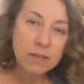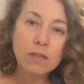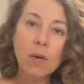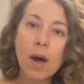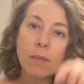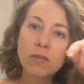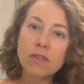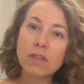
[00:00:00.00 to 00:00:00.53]
So
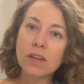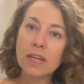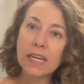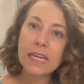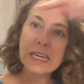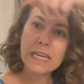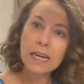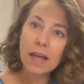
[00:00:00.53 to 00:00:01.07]
I'm just
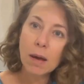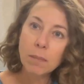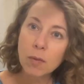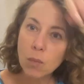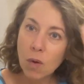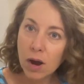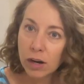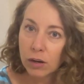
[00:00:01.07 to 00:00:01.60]
gonna get up
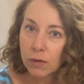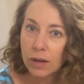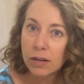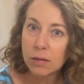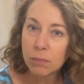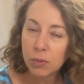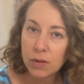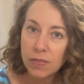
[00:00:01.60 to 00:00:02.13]
and walk around
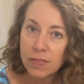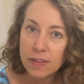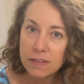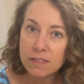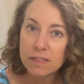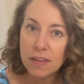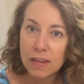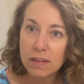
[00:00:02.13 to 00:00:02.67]
and put
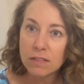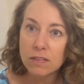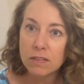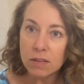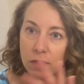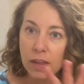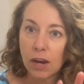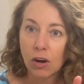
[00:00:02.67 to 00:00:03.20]
these
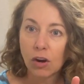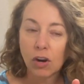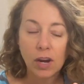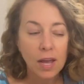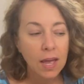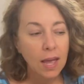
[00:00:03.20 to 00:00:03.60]
things there.